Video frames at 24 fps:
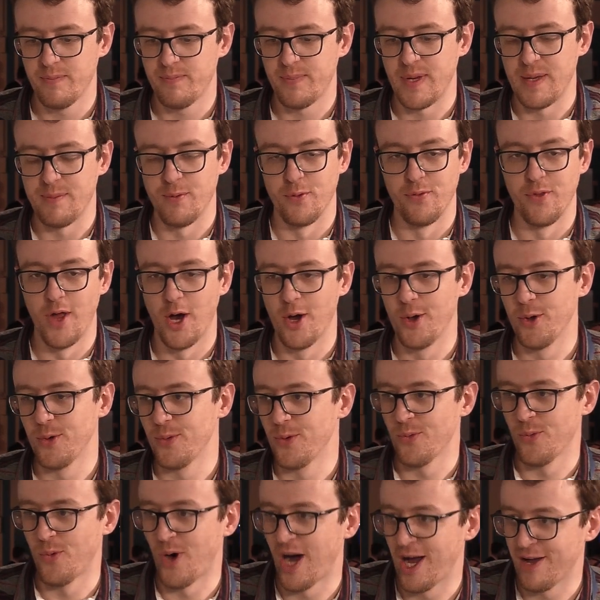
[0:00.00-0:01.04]
people know
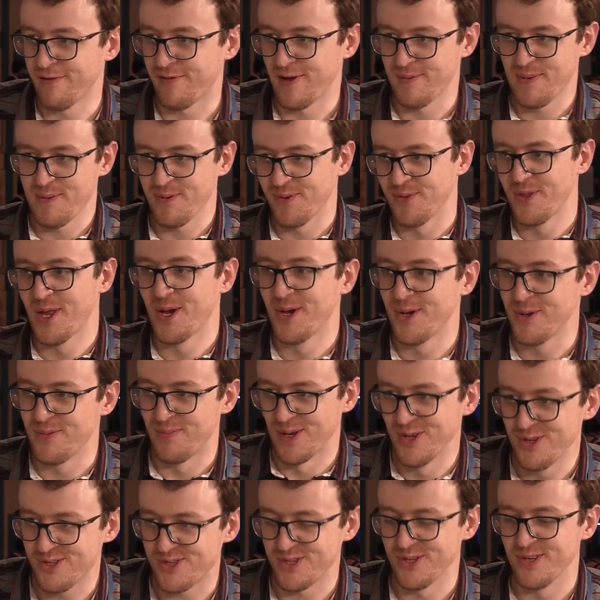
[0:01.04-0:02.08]
Wi-Fi, people know
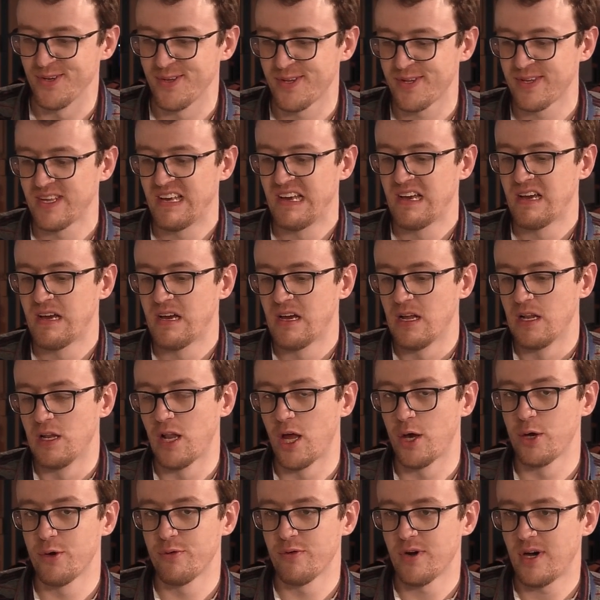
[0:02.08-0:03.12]
Bluetooth.
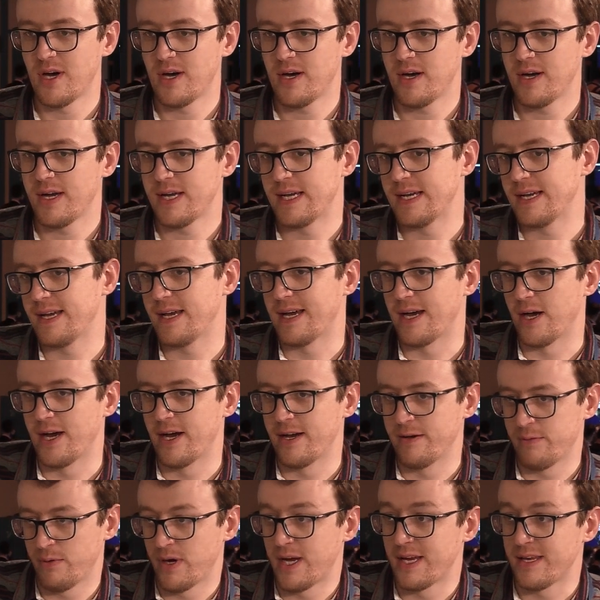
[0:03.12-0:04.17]
LoRa
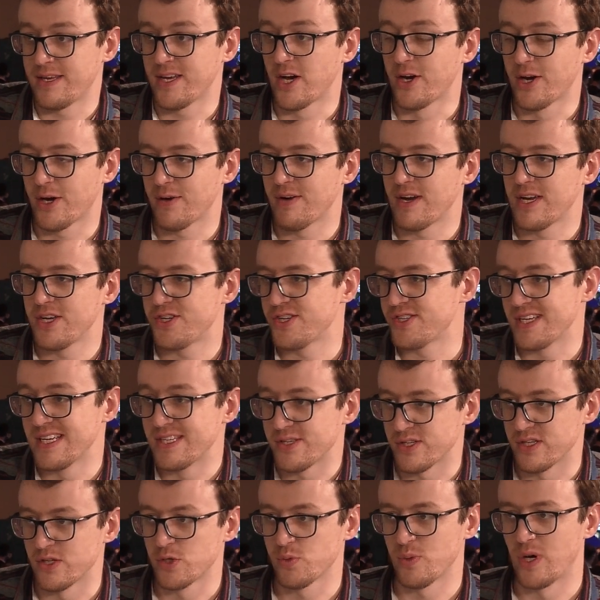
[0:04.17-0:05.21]
at younger ages
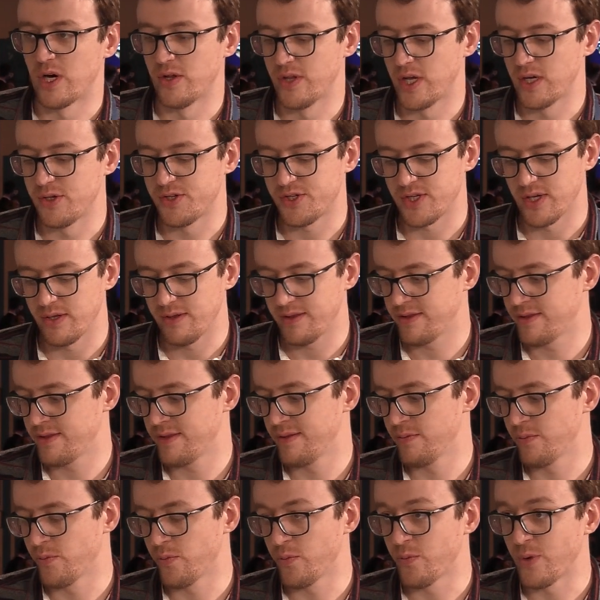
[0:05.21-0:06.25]
isn't as well known, so
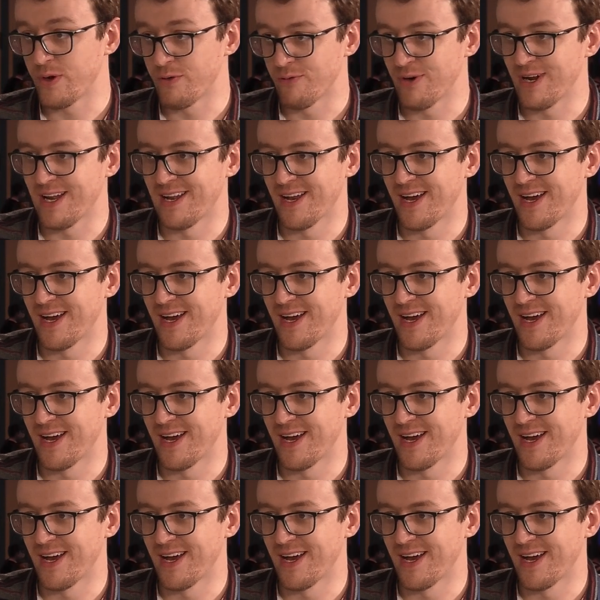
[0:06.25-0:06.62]
we really